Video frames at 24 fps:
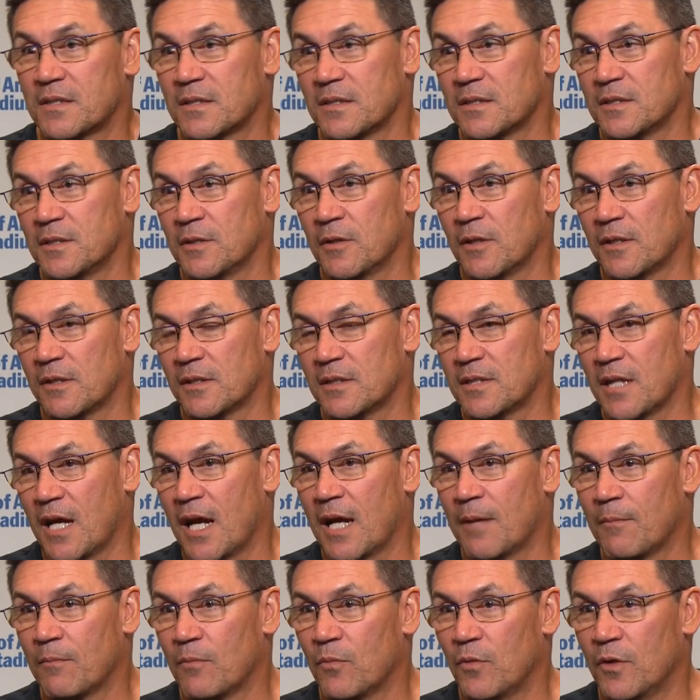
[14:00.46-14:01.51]
because, you know, at the
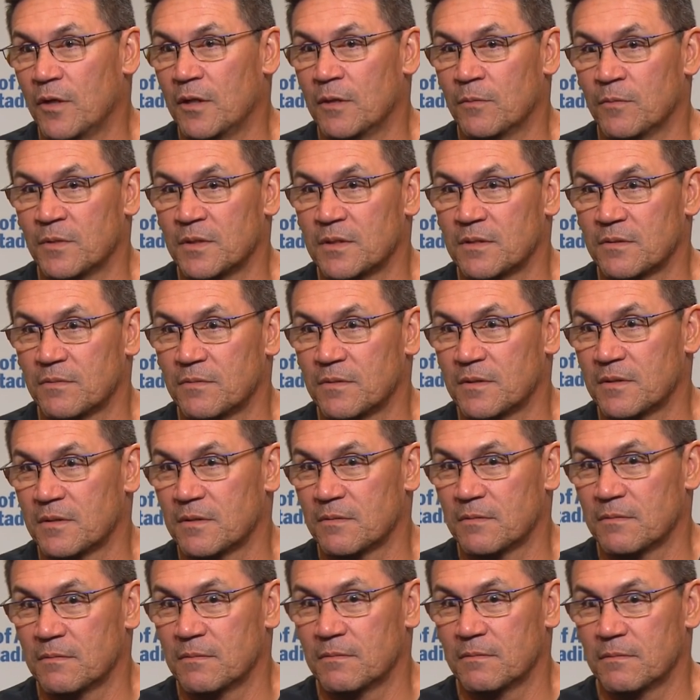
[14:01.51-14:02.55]
time William was
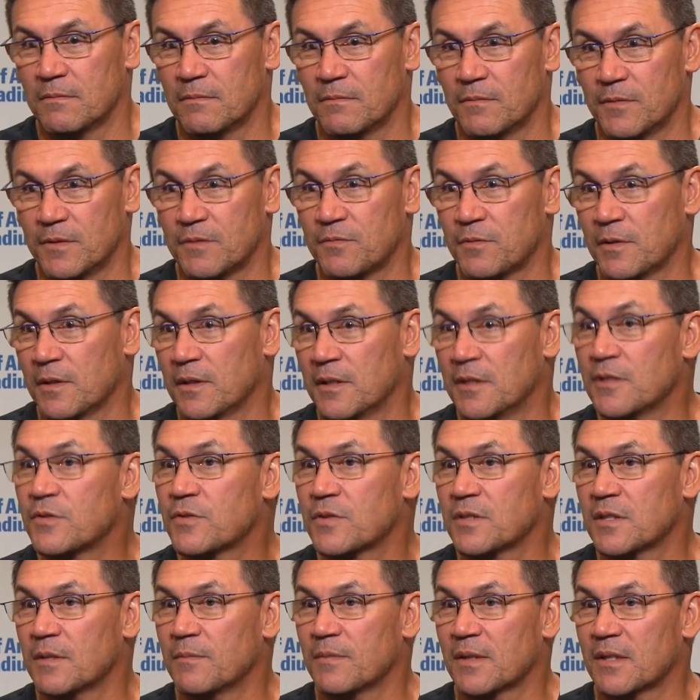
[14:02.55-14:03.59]
real
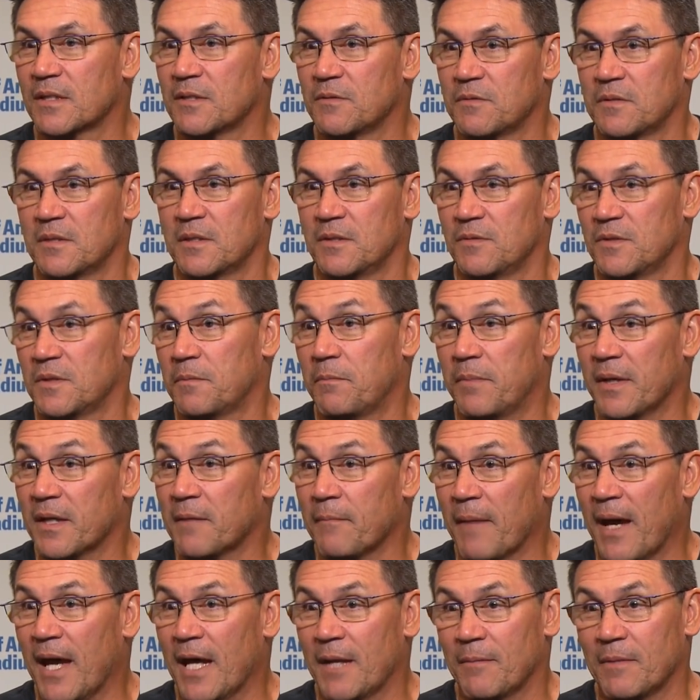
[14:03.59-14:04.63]
interesting because he was a big man.